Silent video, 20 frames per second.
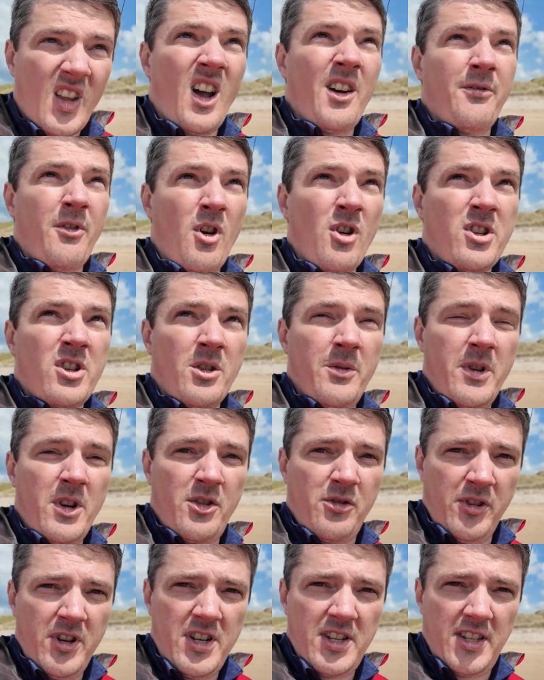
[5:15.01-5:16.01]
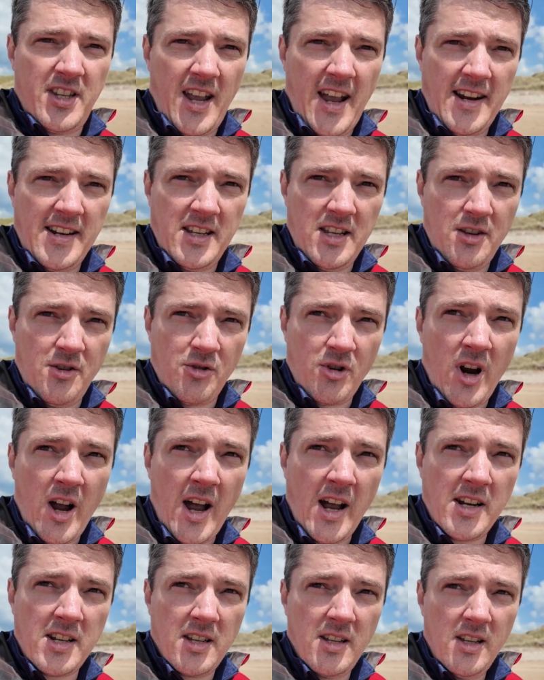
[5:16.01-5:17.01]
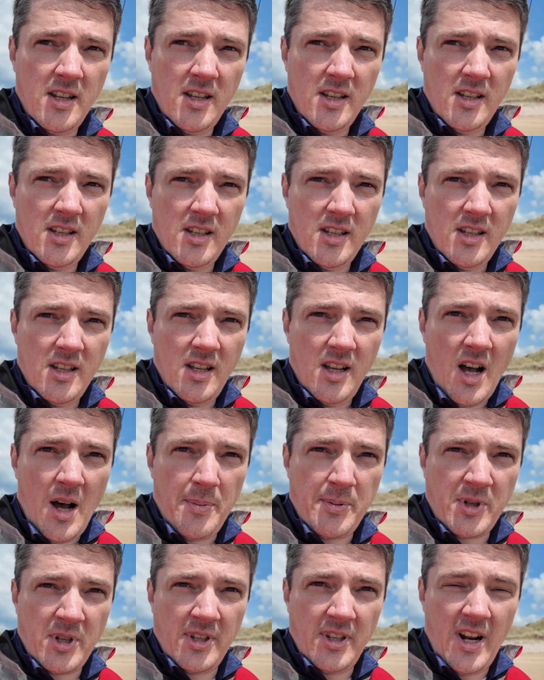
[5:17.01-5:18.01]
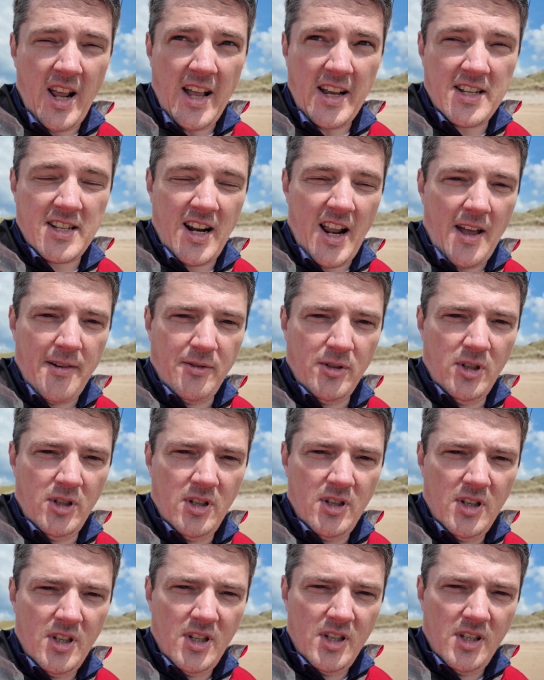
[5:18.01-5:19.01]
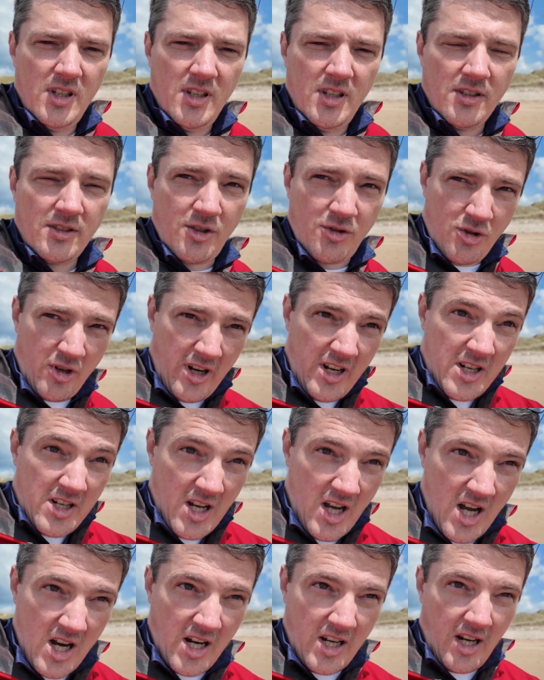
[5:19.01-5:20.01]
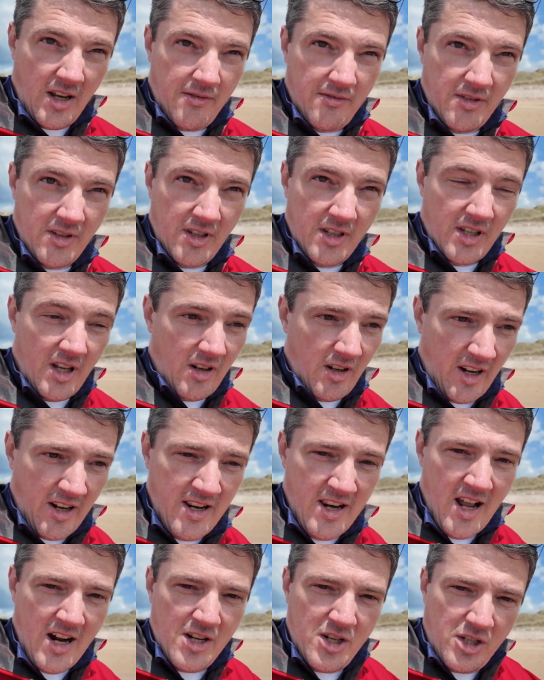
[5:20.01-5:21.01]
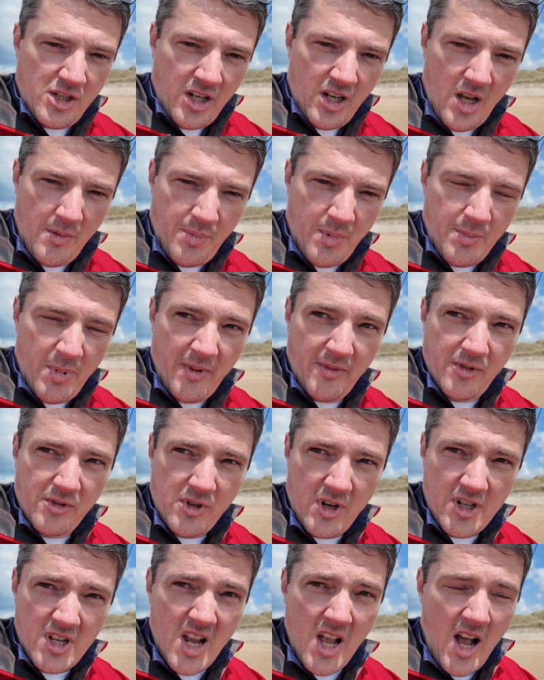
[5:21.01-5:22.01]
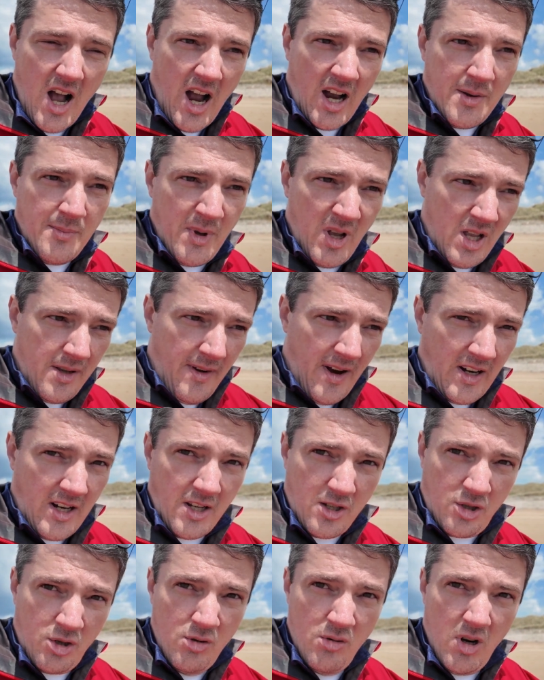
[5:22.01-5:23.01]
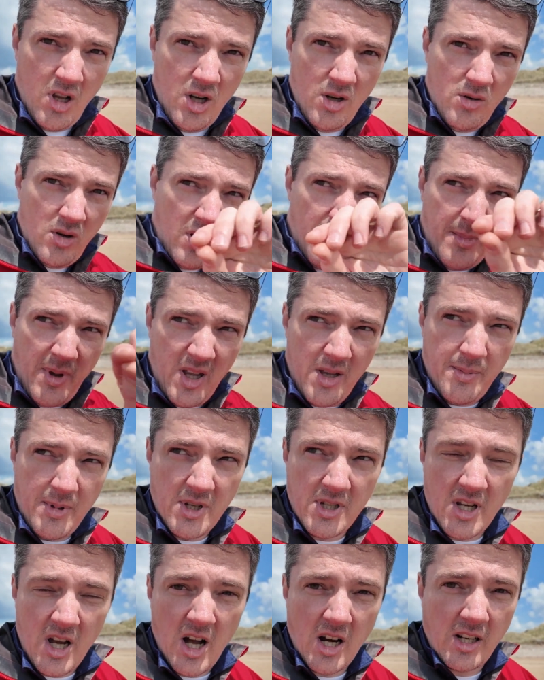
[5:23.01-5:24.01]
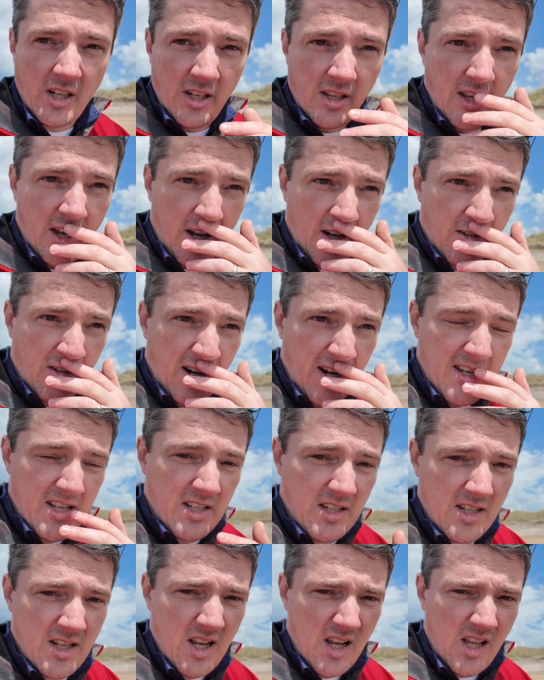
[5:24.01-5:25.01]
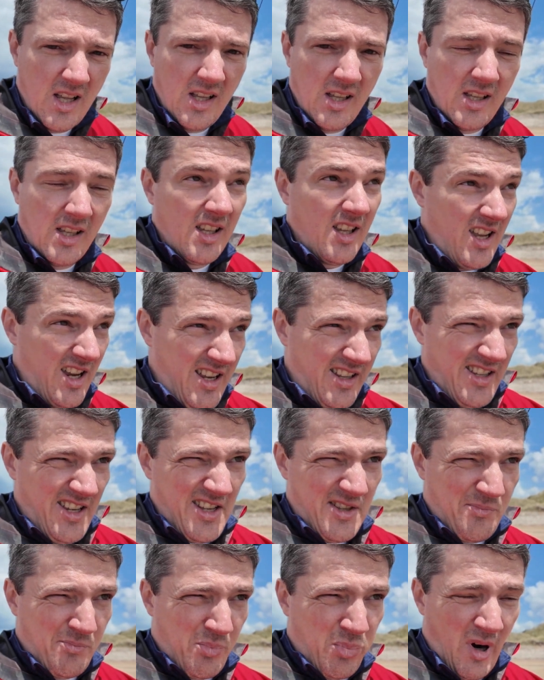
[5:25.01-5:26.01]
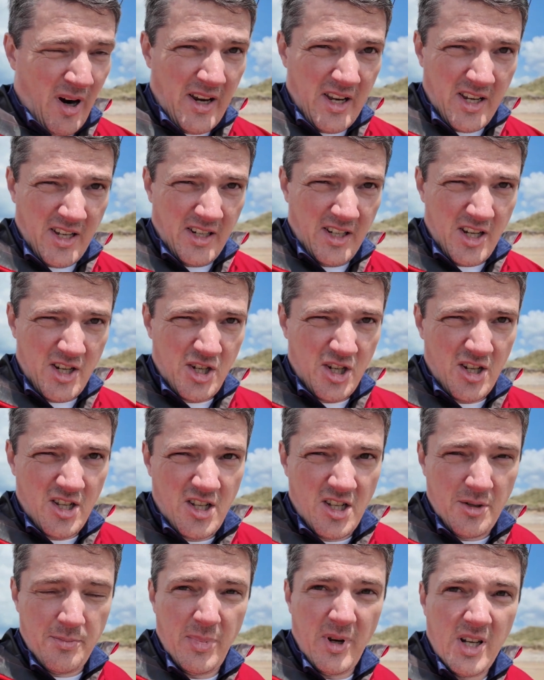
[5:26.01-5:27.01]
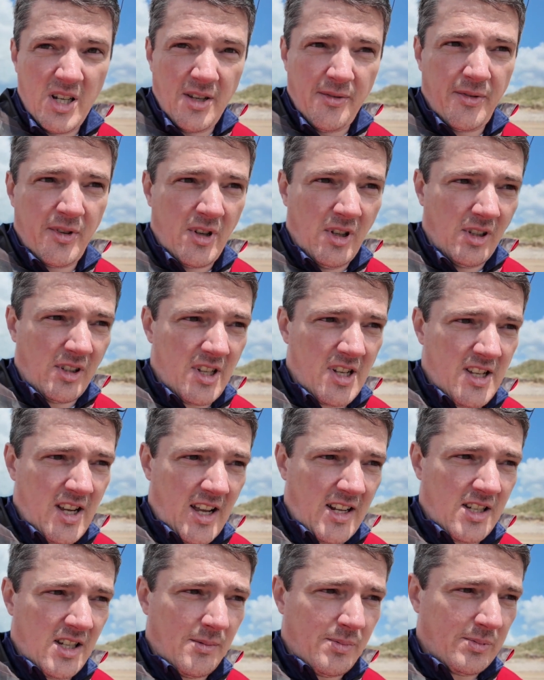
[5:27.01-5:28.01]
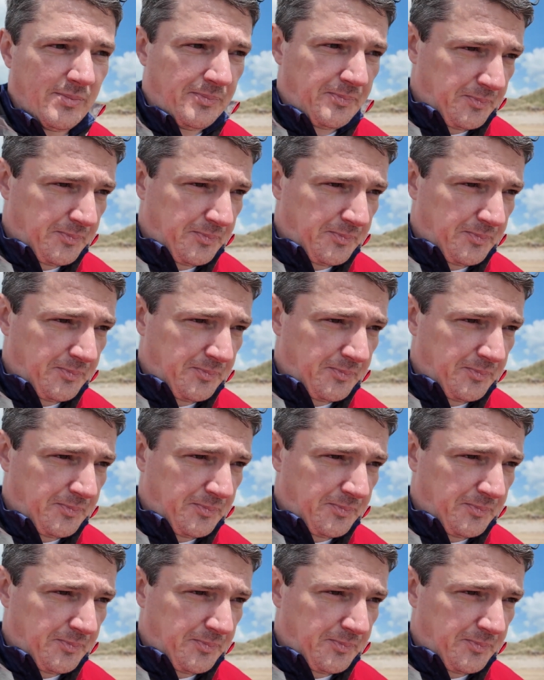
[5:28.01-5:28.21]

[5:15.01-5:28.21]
I've also increased the ND grad up to the next level to try and darken everything down, and nudged it up above the horizon. I may have had it too low. It may have been darkening that horizon. In these bright conditions, it's a bit difficult to set up.